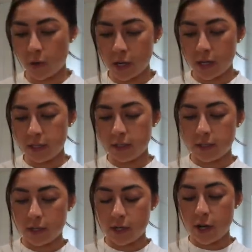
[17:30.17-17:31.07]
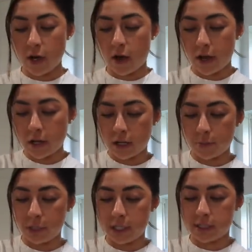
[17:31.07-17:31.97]
was not a
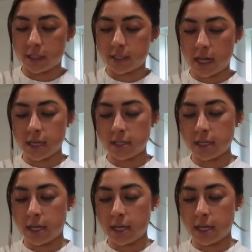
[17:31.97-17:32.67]
complete success.